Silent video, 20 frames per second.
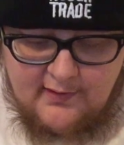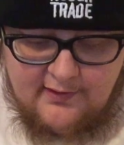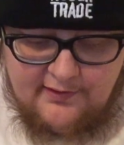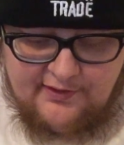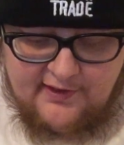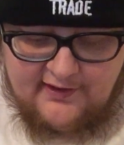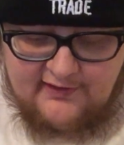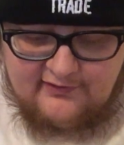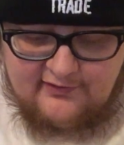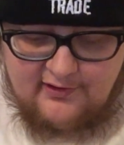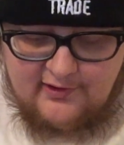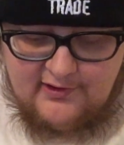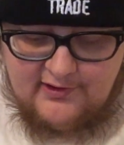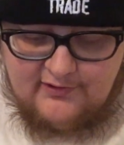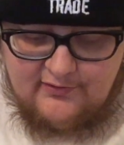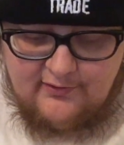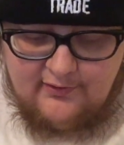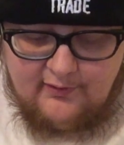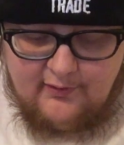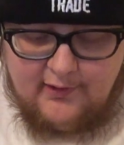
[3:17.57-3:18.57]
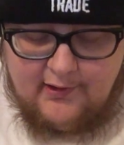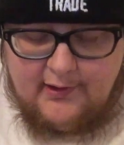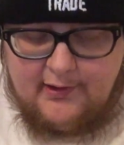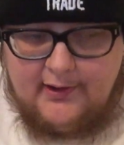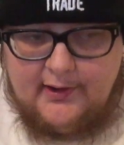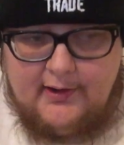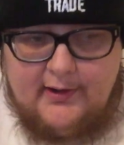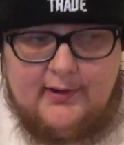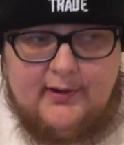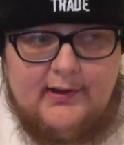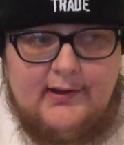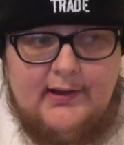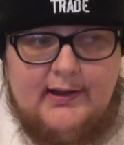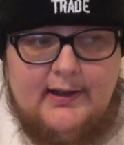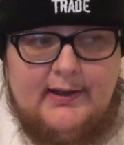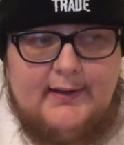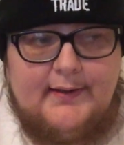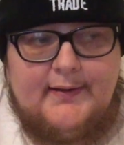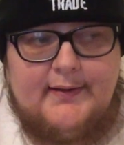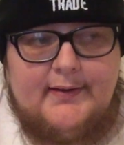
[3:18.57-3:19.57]
that's how you do a,
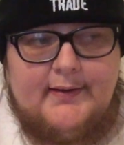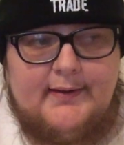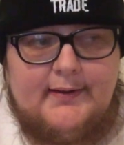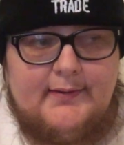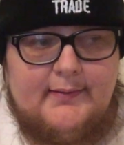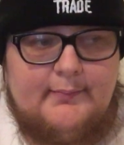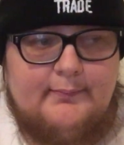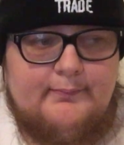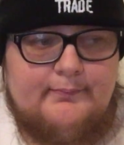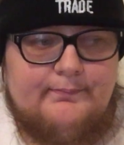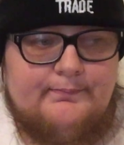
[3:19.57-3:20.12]
a